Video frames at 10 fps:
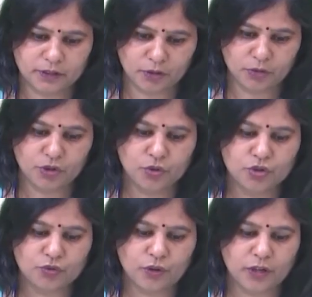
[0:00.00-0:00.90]

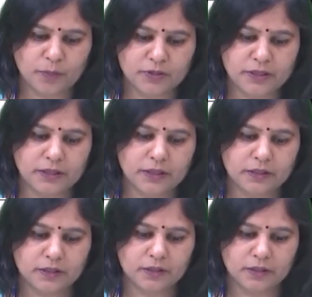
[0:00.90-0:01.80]
used for
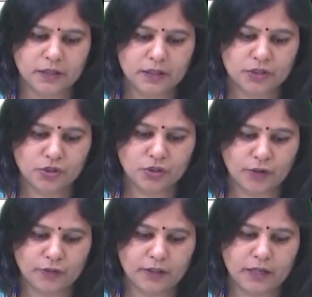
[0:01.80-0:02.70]
representing the
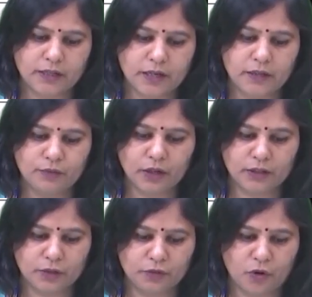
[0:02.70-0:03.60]
geographic data in
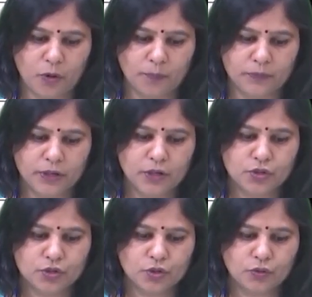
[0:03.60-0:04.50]
vector form.
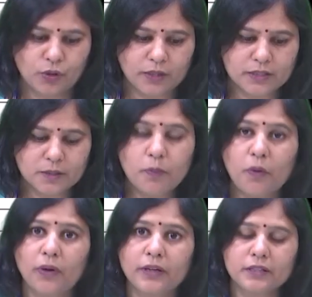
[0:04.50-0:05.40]
So what is a
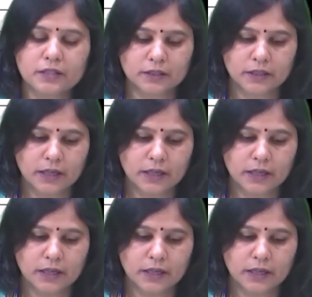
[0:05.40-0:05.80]
point?